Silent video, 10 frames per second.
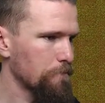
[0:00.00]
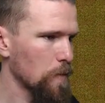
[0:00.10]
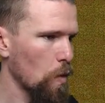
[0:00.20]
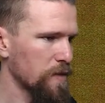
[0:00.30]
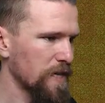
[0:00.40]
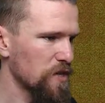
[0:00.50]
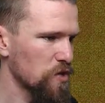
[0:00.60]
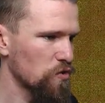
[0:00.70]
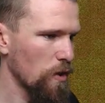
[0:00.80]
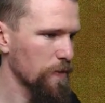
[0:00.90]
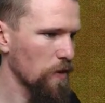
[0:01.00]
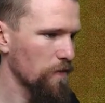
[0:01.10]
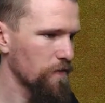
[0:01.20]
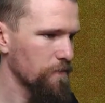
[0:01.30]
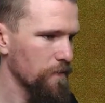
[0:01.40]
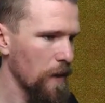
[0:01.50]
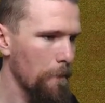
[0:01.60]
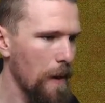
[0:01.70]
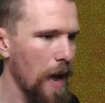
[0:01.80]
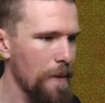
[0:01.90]
Or did I just drop it off?
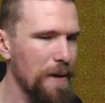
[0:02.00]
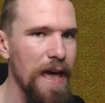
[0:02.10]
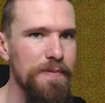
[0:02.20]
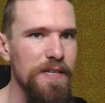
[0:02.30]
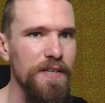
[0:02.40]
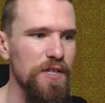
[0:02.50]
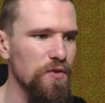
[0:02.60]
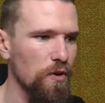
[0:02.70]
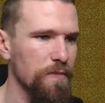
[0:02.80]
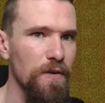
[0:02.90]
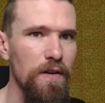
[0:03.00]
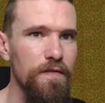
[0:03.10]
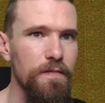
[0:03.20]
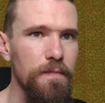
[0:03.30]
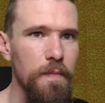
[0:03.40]
Perhaps I just dropped it off.